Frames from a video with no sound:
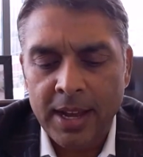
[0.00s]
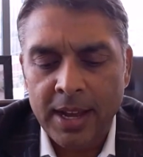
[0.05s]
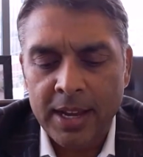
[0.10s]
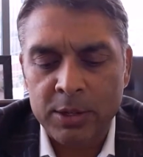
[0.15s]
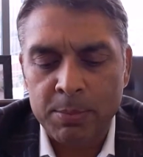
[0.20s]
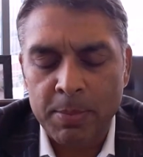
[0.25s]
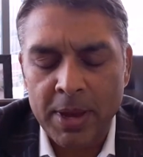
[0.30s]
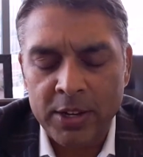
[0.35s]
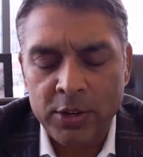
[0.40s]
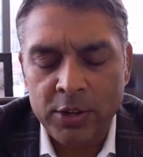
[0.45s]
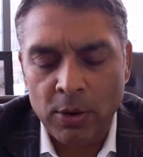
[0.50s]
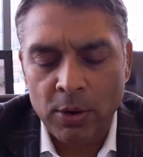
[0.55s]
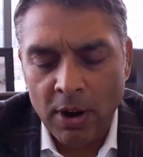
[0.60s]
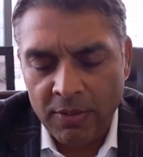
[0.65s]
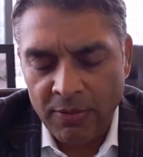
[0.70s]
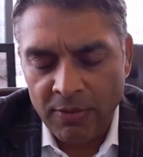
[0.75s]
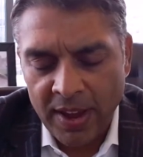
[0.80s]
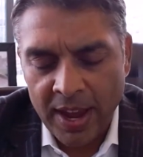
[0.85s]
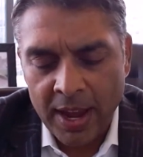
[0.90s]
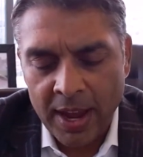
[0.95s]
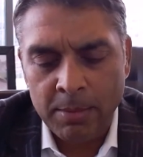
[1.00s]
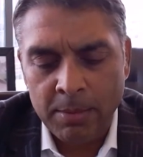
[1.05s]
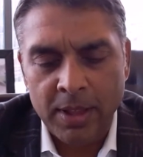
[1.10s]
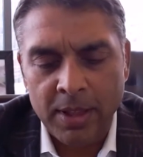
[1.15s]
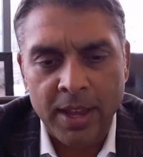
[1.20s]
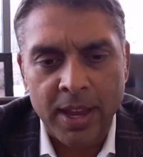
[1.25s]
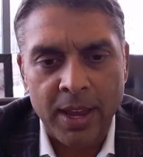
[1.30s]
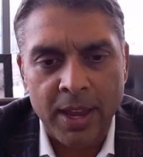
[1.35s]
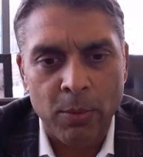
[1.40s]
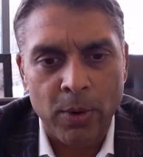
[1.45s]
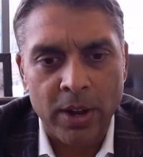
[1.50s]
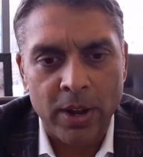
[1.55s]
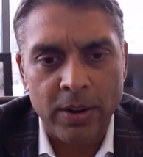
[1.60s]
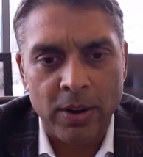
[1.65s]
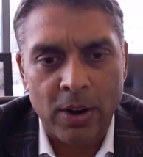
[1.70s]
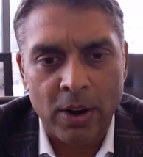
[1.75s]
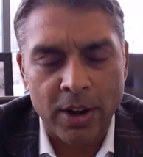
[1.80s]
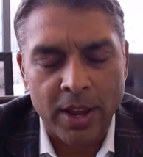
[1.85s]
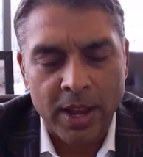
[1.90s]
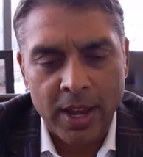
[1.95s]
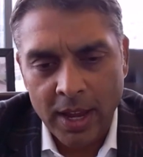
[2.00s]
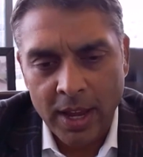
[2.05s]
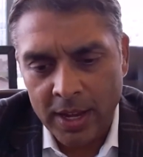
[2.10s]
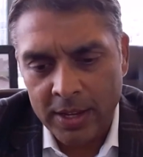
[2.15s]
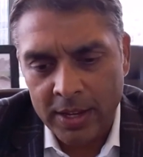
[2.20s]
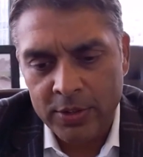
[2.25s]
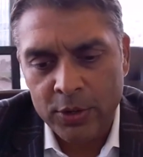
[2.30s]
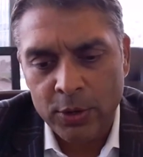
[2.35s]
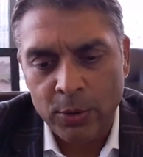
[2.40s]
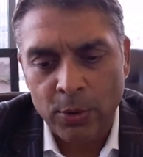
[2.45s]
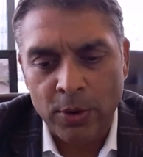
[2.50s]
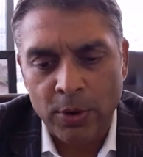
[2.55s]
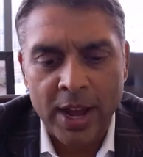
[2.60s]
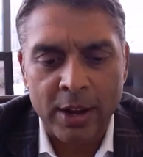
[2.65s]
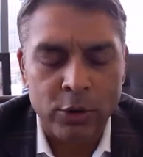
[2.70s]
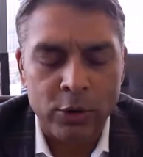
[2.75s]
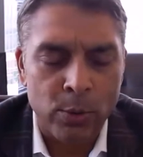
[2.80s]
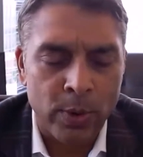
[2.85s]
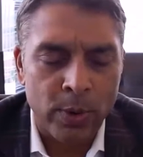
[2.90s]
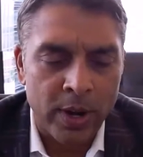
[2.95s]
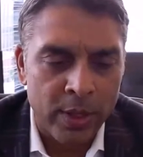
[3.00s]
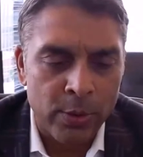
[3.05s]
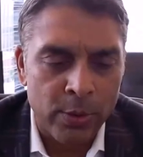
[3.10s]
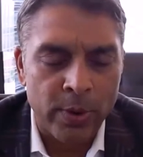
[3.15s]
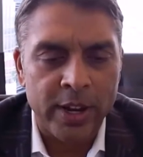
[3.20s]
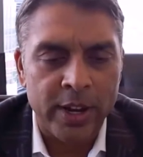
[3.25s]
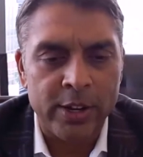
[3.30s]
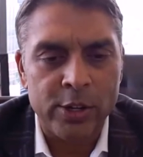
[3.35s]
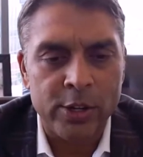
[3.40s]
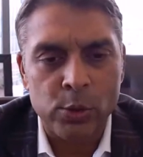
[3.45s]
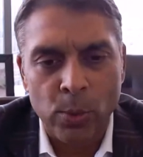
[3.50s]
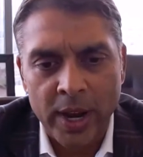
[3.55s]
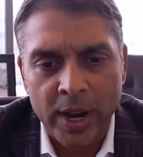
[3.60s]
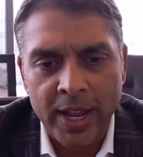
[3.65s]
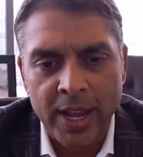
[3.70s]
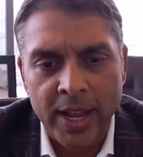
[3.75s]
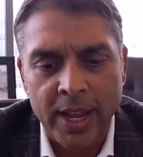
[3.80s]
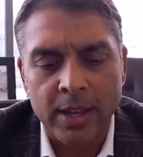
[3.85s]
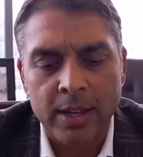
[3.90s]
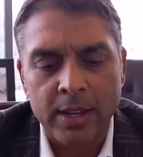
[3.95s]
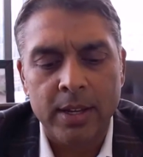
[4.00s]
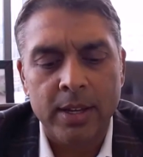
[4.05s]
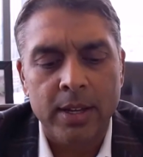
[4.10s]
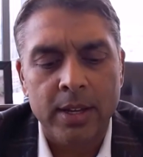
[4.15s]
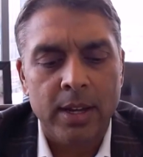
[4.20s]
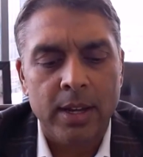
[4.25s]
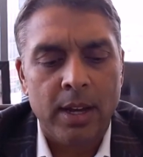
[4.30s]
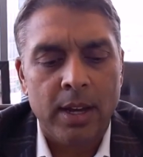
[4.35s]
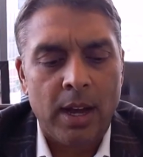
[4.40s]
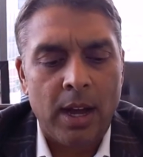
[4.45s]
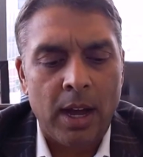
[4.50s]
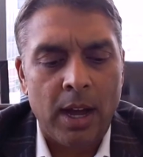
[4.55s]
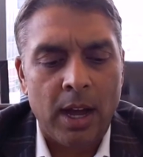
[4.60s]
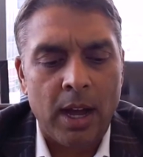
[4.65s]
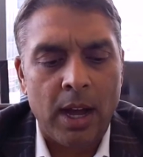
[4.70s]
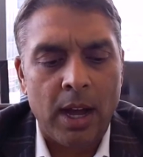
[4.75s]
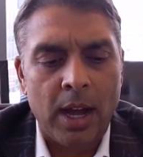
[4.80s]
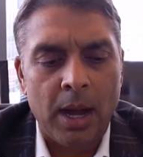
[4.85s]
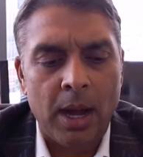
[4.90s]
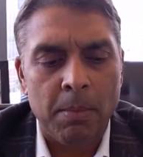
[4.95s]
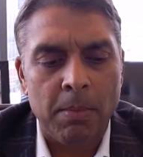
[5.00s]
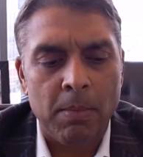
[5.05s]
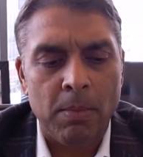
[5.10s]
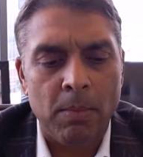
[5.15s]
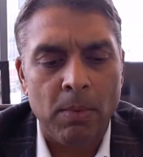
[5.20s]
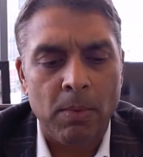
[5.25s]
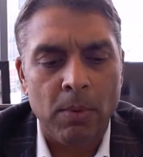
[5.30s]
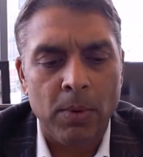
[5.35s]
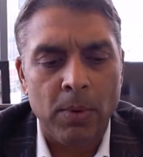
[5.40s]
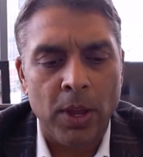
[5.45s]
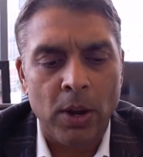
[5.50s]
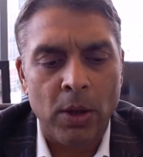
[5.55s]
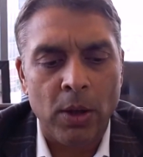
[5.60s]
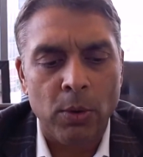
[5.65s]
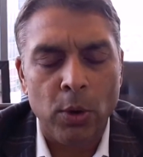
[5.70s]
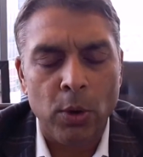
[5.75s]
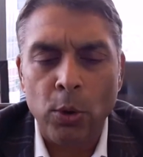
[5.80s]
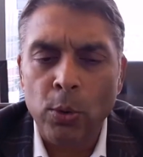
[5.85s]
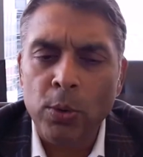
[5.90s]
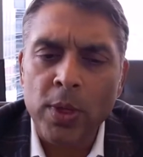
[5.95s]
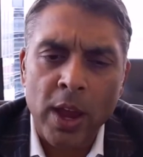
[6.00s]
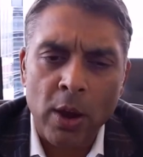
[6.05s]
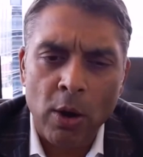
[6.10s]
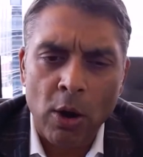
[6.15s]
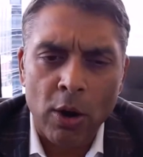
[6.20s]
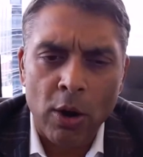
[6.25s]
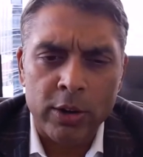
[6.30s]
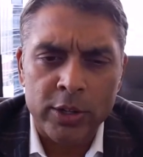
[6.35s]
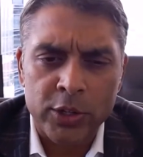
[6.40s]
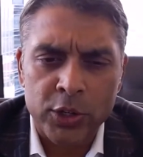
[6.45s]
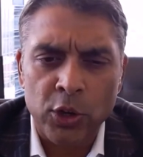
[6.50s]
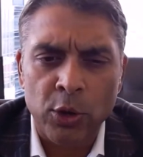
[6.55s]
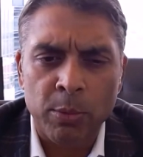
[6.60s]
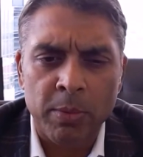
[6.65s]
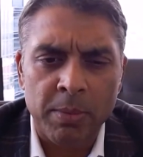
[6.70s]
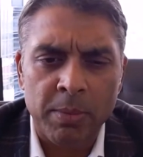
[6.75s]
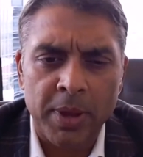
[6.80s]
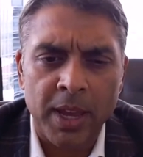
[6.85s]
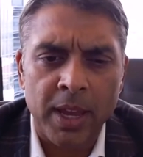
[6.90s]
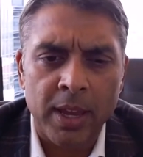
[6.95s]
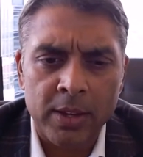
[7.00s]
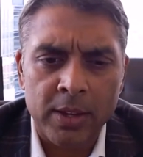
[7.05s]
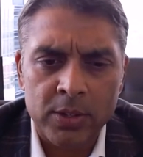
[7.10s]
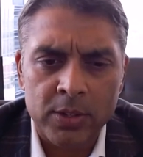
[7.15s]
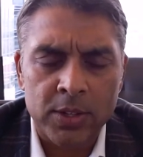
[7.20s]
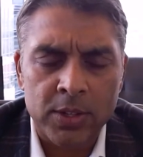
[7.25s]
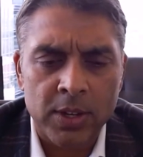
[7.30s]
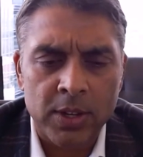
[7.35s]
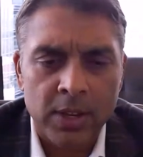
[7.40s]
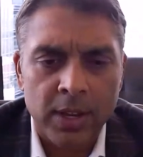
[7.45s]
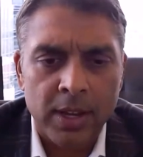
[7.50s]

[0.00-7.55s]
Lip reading: has meant to our family, what our kids who are now 23 and 20, who they are as human beings.